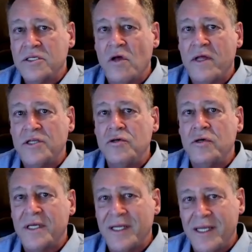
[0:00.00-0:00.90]
so that you
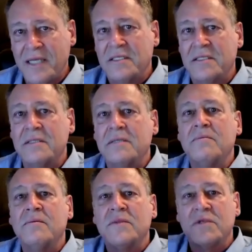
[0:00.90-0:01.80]
can get
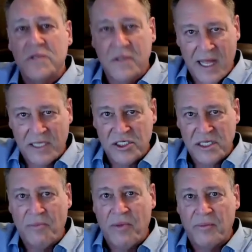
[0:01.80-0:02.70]
to that
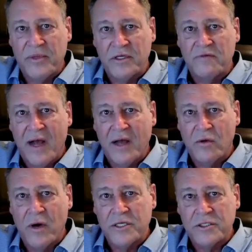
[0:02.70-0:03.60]
step up in your
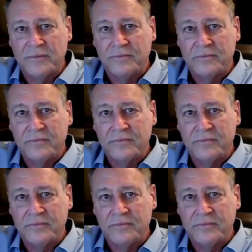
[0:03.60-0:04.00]
valuation.